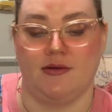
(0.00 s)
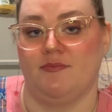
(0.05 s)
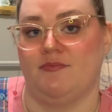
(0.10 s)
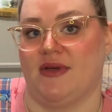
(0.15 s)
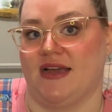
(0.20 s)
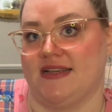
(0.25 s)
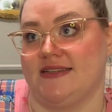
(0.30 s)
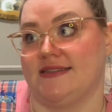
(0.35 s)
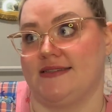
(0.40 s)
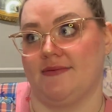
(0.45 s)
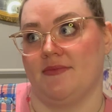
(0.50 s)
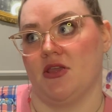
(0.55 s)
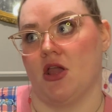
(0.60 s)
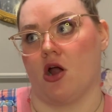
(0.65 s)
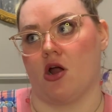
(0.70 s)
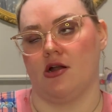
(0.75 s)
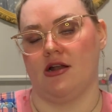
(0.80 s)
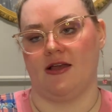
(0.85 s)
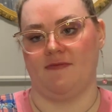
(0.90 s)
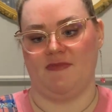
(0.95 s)
By some
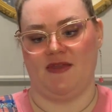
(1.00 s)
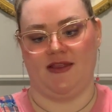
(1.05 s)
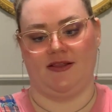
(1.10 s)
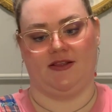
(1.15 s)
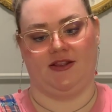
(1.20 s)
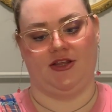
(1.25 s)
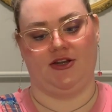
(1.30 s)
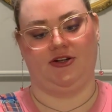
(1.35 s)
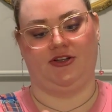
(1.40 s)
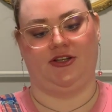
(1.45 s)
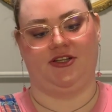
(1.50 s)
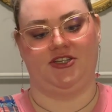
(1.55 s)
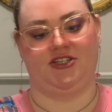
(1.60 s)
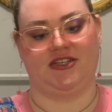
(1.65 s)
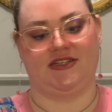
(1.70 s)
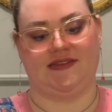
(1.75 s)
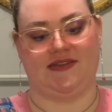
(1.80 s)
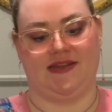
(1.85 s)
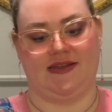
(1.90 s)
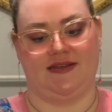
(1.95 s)
yarn, I mean literally
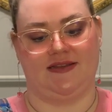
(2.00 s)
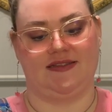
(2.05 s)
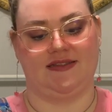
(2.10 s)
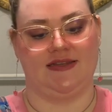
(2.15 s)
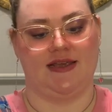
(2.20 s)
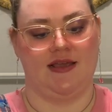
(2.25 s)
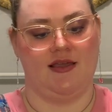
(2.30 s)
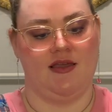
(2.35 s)
just this.